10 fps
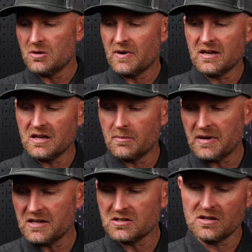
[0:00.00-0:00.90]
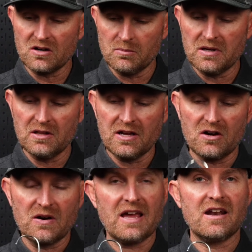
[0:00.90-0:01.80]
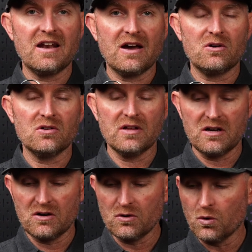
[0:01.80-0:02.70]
You might need a base layer, a mid layer, and an outer layer,